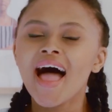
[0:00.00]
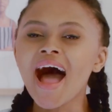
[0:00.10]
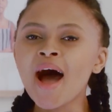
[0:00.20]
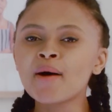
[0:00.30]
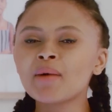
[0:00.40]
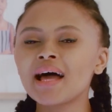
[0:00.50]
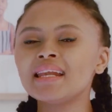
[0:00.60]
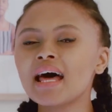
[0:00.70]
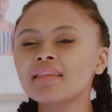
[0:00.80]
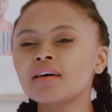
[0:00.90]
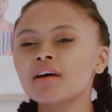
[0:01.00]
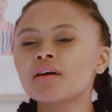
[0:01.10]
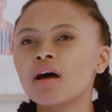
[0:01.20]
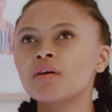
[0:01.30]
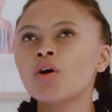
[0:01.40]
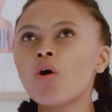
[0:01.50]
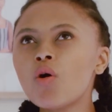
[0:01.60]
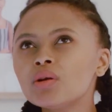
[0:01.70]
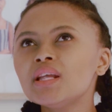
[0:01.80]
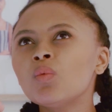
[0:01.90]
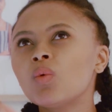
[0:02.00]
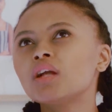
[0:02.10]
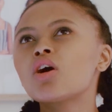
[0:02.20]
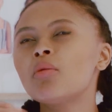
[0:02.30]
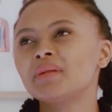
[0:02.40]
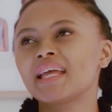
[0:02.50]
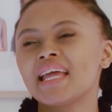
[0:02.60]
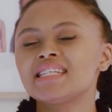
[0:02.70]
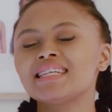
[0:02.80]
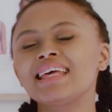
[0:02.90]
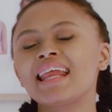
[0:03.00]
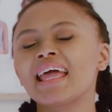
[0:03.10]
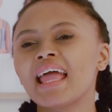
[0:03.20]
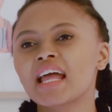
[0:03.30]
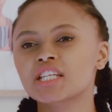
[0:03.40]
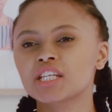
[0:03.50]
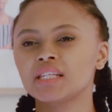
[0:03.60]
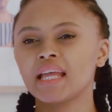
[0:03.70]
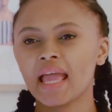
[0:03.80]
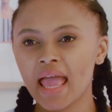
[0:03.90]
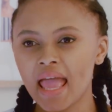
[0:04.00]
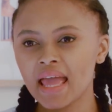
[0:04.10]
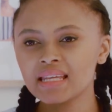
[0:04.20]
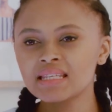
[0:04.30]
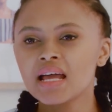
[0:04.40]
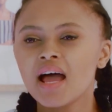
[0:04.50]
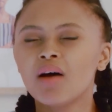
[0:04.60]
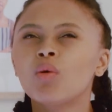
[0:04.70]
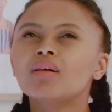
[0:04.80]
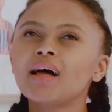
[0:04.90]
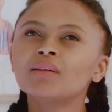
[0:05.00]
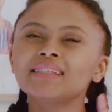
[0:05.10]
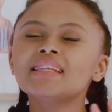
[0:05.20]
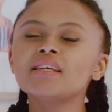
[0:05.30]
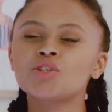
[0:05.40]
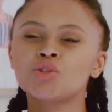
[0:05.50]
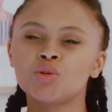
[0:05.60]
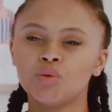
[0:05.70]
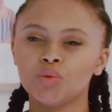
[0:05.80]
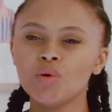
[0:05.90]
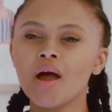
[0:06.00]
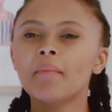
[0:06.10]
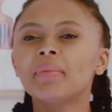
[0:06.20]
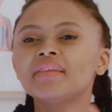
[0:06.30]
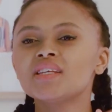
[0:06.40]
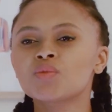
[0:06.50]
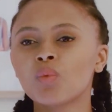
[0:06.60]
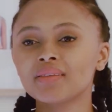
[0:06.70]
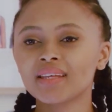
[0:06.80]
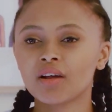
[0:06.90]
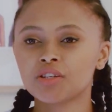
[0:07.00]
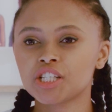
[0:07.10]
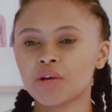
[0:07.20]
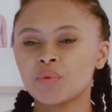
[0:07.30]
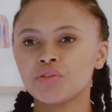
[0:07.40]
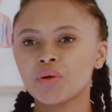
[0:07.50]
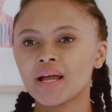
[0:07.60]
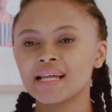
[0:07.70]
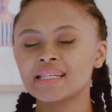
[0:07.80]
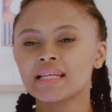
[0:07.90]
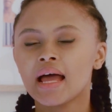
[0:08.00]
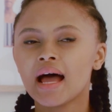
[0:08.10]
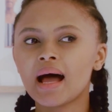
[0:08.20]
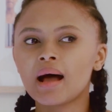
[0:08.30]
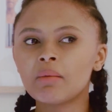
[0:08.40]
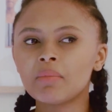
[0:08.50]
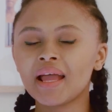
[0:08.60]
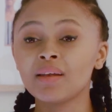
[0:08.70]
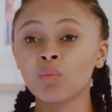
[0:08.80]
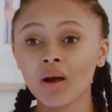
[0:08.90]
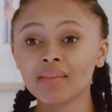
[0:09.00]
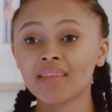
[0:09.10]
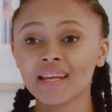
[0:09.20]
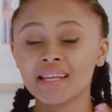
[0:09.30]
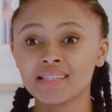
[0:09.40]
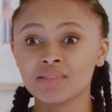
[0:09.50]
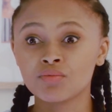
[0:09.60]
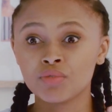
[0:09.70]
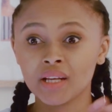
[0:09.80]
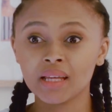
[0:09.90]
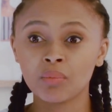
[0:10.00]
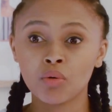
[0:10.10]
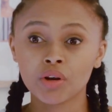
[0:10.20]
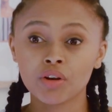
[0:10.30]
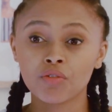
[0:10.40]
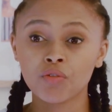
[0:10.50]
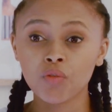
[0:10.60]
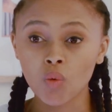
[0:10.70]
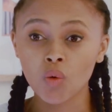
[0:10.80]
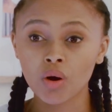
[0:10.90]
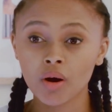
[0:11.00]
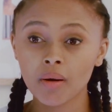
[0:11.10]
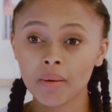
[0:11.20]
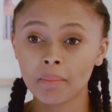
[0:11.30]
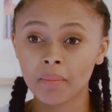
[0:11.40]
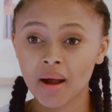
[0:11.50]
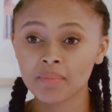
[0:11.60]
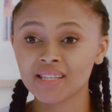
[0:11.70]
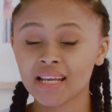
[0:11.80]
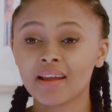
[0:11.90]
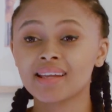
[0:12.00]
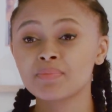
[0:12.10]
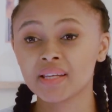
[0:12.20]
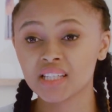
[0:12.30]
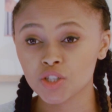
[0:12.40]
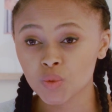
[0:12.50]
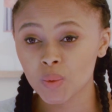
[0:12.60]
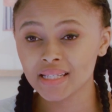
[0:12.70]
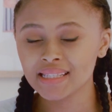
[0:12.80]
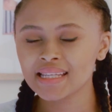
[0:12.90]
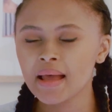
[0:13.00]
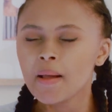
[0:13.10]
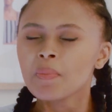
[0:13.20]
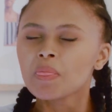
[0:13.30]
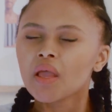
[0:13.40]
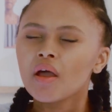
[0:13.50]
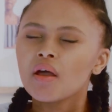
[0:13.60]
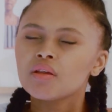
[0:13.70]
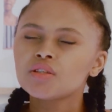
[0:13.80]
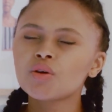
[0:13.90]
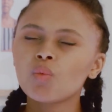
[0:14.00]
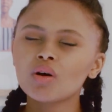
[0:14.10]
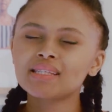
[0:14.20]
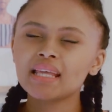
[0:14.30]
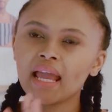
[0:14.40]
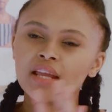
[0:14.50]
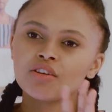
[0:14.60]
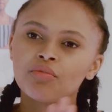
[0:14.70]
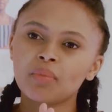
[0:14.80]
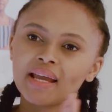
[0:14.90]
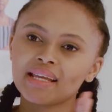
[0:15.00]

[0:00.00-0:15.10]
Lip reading: The only one complication that I actually had, well, I'll say there's two, but there's one that I'll share with you guys, and one that is really important for moms that are expecting twins. Towards the end of my